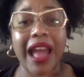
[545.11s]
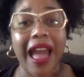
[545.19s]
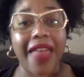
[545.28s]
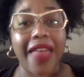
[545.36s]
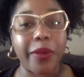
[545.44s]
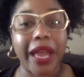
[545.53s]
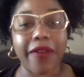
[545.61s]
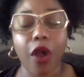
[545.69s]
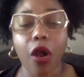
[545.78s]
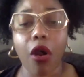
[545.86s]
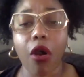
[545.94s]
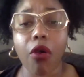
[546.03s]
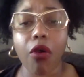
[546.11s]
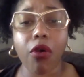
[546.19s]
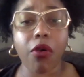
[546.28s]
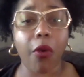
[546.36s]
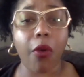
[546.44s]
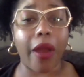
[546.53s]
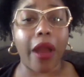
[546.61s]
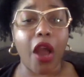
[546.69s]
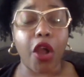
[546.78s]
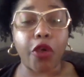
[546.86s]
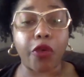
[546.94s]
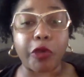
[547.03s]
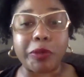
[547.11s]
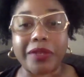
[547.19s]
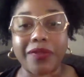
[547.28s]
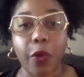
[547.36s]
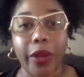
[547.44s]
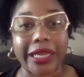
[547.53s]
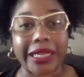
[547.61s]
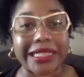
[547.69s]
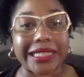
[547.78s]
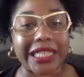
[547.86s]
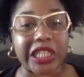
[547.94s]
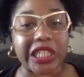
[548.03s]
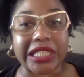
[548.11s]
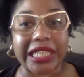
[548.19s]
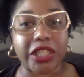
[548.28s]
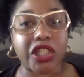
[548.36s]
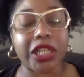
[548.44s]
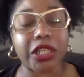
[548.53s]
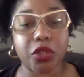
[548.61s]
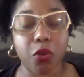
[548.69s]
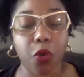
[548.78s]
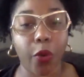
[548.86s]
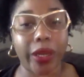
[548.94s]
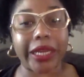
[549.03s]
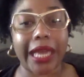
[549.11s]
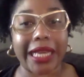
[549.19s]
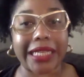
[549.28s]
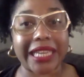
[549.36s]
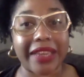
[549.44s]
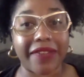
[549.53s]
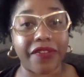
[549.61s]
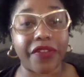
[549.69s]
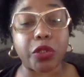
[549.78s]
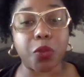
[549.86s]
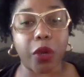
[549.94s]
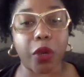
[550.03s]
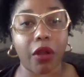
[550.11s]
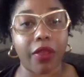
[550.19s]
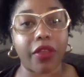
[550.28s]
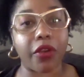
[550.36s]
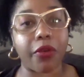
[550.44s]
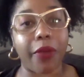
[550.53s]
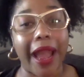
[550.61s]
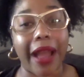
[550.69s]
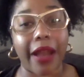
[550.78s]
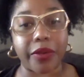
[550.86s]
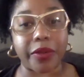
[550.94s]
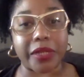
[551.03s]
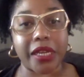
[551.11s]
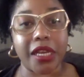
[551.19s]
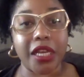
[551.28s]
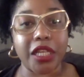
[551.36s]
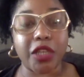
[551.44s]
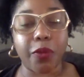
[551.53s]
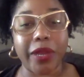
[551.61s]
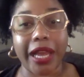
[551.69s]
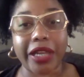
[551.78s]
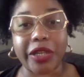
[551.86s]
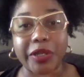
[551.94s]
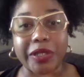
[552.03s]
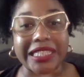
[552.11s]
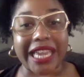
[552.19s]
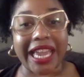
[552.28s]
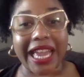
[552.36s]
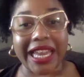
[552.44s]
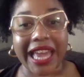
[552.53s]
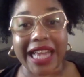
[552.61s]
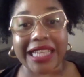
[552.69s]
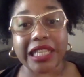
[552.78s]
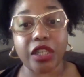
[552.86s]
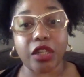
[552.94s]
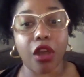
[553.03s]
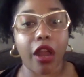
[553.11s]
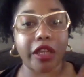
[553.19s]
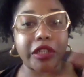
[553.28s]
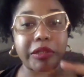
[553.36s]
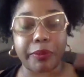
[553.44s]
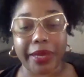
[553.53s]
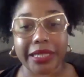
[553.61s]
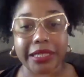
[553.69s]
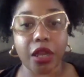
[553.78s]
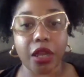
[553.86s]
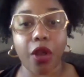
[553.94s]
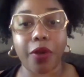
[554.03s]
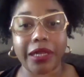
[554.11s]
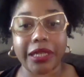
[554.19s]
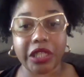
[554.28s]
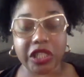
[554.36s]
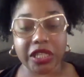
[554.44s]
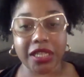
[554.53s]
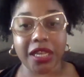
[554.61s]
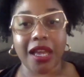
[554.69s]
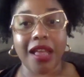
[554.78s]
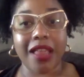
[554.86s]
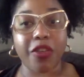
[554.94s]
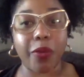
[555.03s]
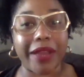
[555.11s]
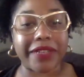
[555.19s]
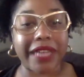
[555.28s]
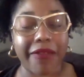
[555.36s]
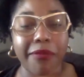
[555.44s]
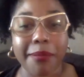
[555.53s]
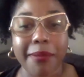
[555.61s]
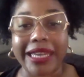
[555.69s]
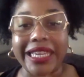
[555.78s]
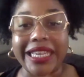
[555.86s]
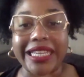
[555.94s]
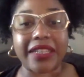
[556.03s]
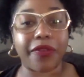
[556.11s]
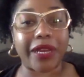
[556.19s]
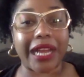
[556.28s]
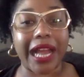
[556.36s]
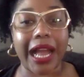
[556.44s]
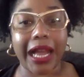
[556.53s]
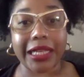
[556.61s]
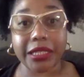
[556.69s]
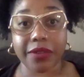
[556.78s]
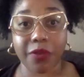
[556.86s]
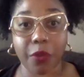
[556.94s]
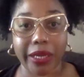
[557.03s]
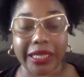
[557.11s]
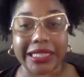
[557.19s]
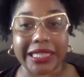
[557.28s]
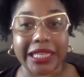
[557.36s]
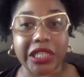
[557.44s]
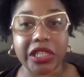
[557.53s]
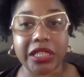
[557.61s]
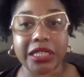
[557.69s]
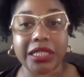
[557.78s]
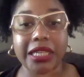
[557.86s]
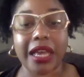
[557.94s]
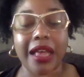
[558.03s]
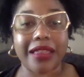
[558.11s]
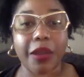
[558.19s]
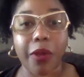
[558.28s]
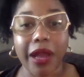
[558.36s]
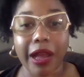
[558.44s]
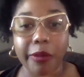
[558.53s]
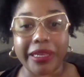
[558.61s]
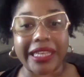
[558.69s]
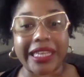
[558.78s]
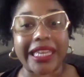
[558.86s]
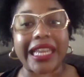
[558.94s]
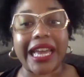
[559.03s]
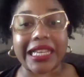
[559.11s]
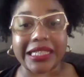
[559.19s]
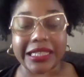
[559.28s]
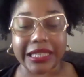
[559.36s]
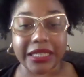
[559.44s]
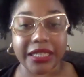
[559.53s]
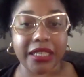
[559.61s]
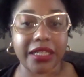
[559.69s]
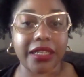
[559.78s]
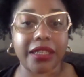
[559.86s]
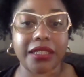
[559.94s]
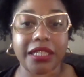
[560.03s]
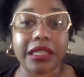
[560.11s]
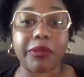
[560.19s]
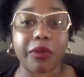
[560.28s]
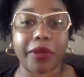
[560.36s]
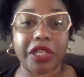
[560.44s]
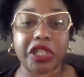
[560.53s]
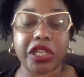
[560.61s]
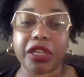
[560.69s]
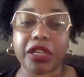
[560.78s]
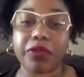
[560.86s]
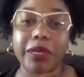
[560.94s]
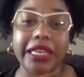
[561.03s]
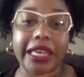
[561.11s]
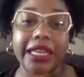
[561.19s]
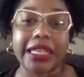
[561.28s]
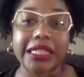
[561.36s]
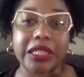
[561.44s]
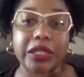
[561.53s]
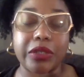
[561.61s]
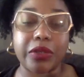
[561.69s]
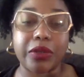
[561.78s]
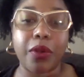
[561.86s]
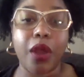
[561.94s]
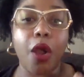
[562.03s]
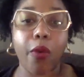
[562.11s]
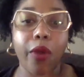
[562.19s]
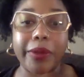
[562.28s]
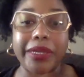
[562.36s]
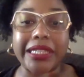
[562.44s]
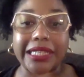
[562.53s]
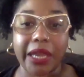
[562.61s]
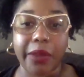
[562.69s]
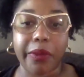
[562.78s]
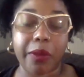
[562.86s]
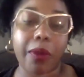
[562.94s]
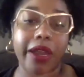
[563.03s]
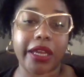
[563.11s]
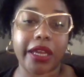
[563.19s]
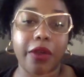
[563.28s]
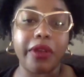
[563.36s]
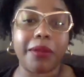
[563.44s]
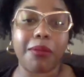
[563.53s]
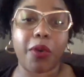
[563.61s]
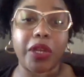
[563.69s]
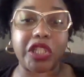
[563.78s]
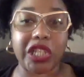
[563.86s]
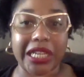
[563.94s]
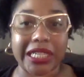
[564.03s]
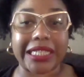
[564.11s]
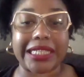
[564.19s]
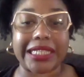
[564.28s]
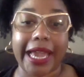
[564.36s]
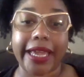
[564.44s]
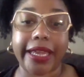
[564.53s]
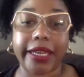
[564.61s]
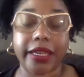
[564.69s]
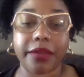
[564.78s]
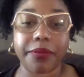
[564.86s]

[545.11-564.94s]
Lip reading: And then we have whole groups of organizations that just do organizing and field work on the ground. So we understand as a large-based coalition that we have to have many different kinds of organizations that will help get us to liberation and really get us to where we say we want to go in a more just society.